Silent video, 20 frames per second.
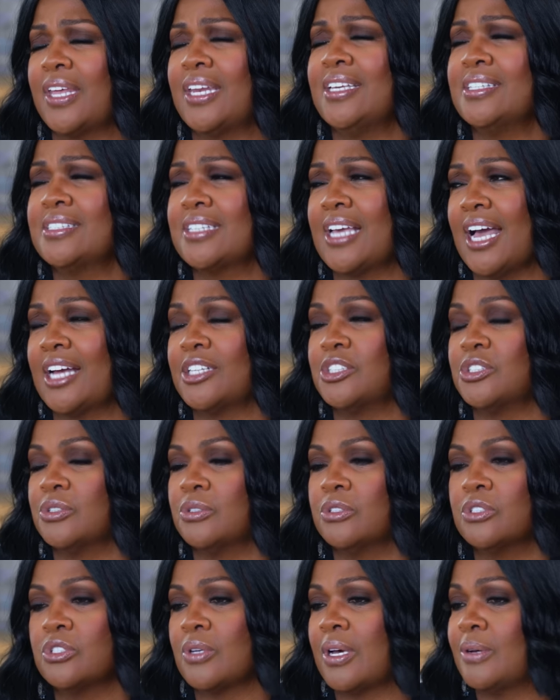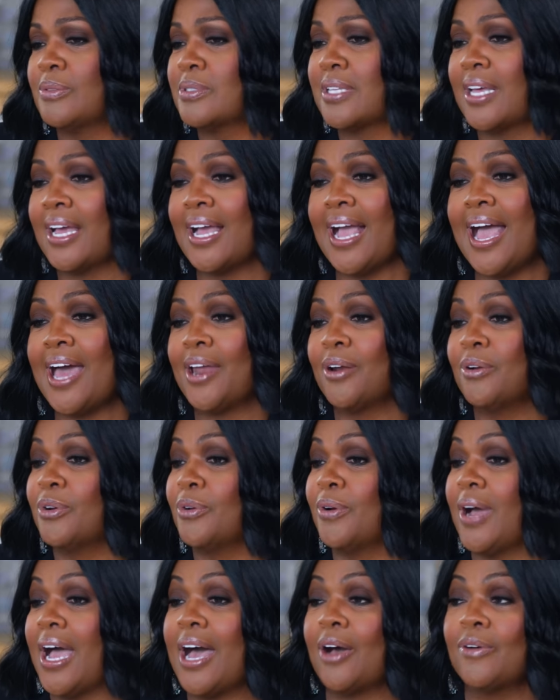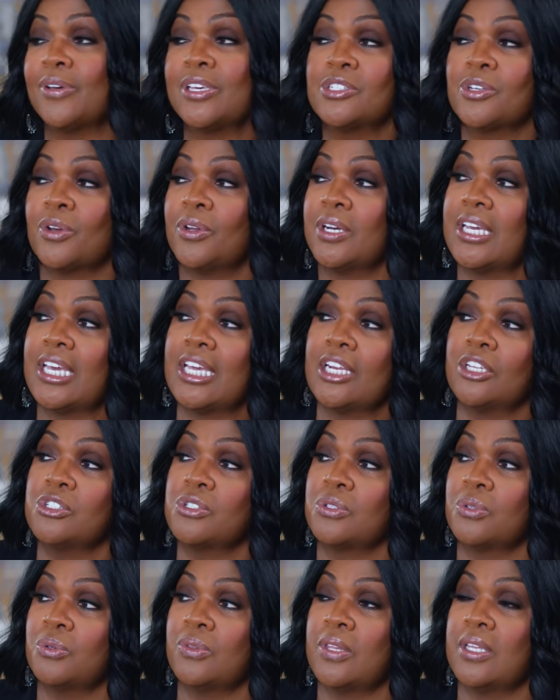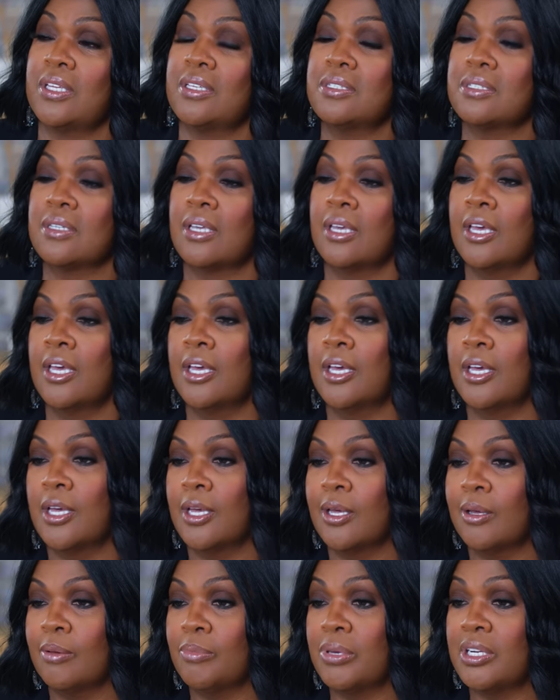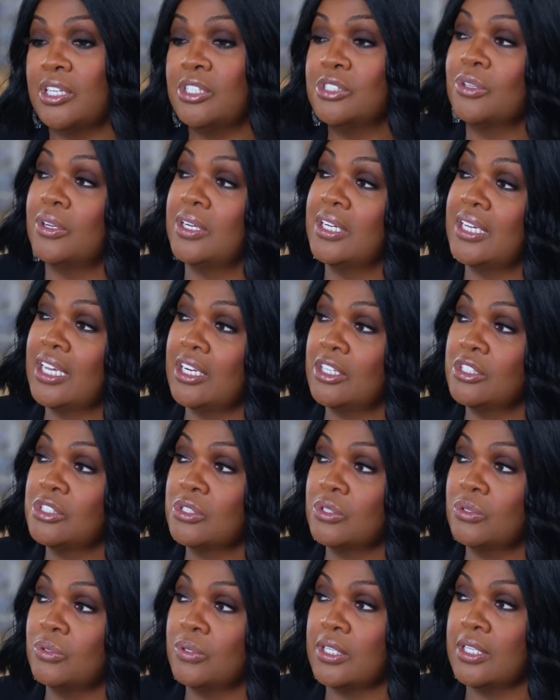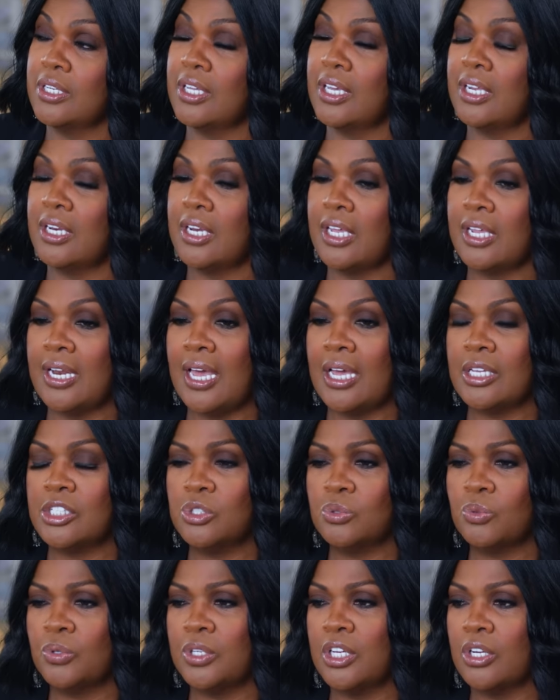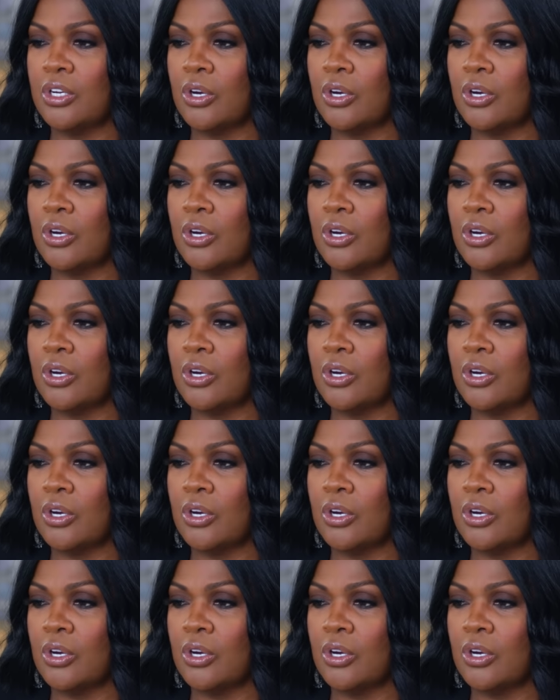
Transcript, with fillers: that he's got you. And so I was like, I don't know how he's going to get us through this. Yeah. But he's going to get us through it. And and I just want to